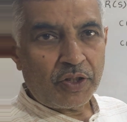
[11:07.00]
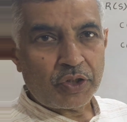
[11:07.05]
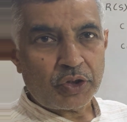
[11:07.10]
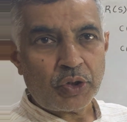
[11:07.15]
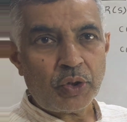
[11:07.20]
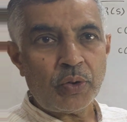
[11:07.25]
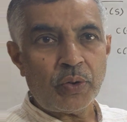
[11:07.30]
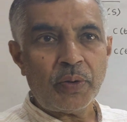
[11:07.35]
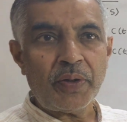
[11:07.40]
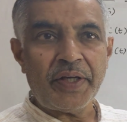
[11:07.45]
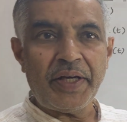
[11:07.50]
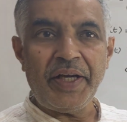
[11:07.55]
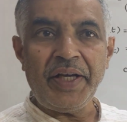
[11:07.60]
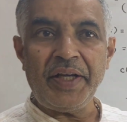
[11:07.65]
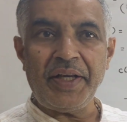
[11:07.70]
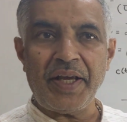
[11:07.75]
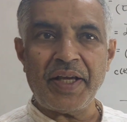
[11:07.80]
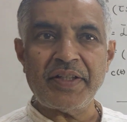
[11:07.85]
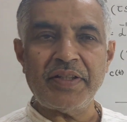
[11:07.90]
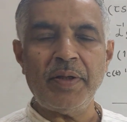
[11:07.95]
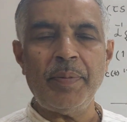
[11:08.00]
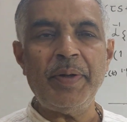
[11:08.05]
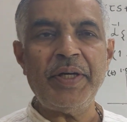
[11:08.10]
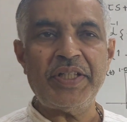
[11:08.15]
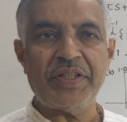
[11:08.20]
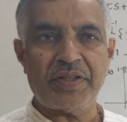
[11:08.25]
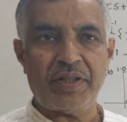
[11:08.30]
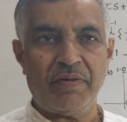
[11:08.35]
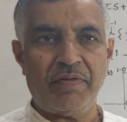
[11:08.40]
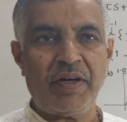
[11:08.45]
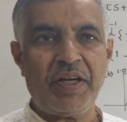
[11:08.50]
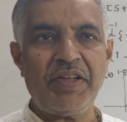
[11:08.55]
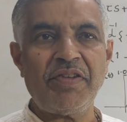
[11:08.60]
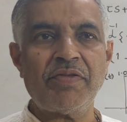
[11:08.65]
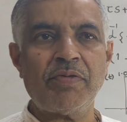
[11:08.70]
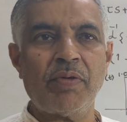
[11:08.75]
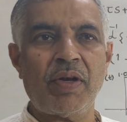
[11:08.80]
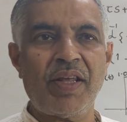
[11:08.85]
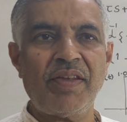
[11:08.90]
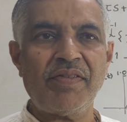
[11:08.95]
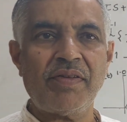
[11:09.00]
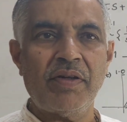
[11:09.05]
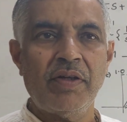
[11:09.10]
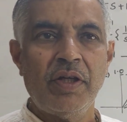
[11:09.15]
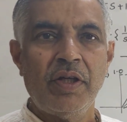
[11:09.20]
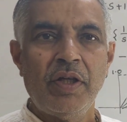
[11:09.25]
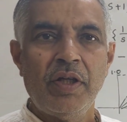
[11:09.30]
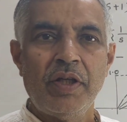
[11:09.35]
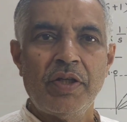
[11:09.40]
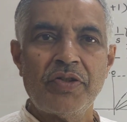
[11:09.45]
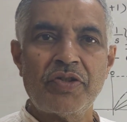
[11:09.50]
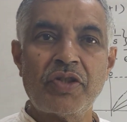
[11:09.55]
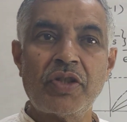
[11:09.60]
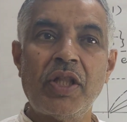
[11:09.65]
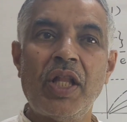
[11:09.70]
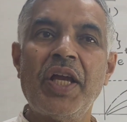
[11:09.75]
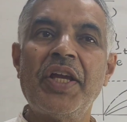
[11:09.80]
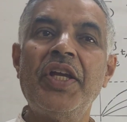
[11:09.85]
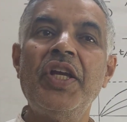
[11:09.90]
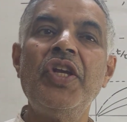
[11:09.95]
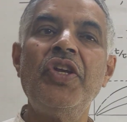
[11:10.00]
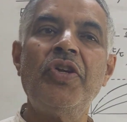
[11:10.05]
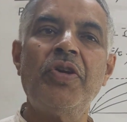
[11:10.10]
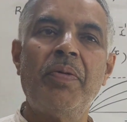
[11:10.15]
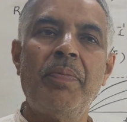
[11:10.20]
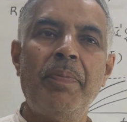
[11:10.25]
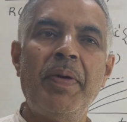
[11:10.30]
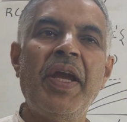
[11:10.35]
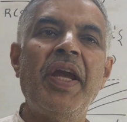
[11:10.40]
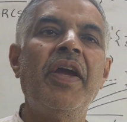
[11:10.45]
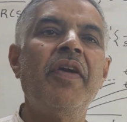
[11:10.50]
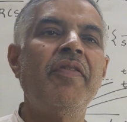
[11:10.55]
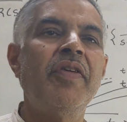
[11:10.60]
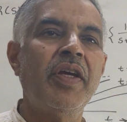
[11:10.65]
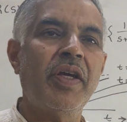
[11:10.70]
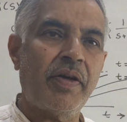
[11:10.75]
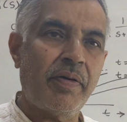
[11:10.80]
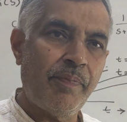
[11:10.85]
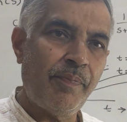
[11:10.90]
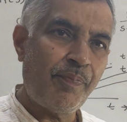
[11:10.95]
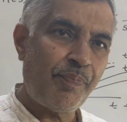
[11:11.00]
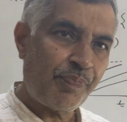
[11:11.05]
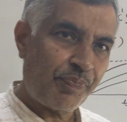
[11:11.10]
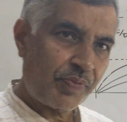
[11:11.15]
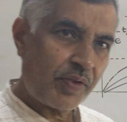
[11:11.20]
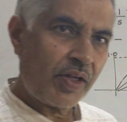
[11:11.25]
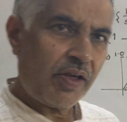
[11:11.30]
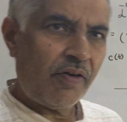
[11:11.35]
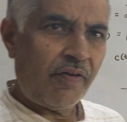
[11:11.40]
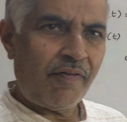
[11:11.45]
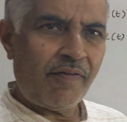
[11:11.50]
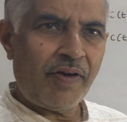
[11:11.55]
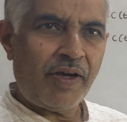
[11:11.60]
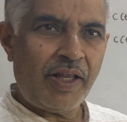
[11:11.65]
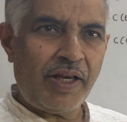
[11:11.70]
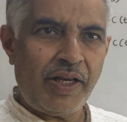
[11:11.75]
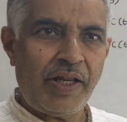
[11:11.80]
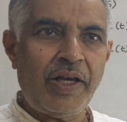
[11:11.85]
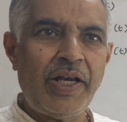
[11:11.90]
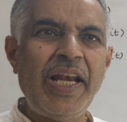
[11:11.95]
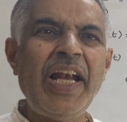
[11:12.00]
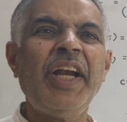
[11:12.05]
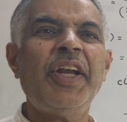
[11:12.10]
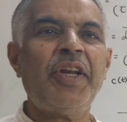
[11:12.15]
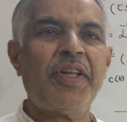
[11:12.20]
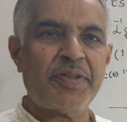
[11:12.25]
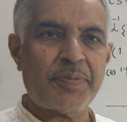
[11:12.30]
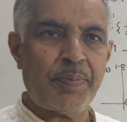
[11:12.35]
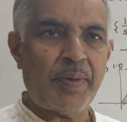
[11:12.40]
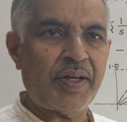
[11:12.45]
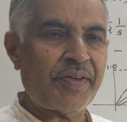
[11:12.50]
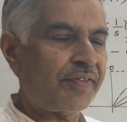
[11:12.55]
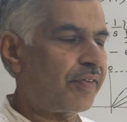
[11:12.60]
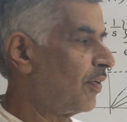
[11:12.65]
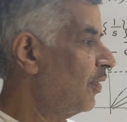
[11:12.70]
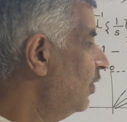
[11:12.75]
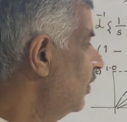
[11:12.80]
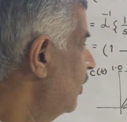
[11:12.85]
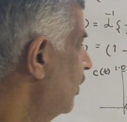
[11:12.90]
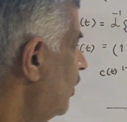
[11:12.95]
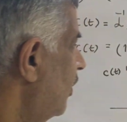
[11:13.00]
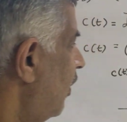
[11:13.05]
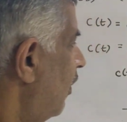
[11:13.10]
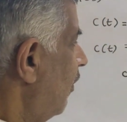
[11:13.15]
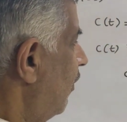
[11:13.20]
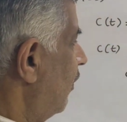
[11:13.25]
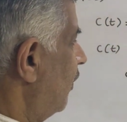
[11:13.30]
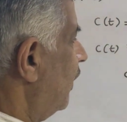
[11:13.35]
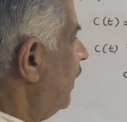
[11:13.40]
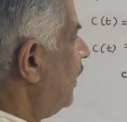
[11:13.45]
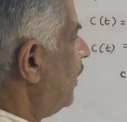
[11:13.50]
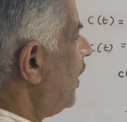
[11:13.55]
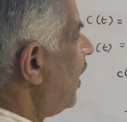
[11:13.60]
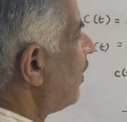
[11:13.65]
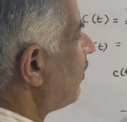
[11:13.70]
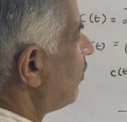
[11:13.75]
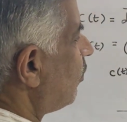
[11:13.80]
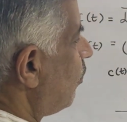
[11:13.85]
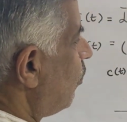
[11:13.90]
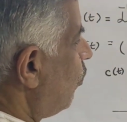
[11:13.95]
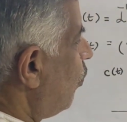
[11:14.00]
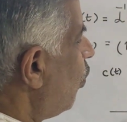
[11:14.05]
So it exhibits what is known as sluggish behavior, late response. It takes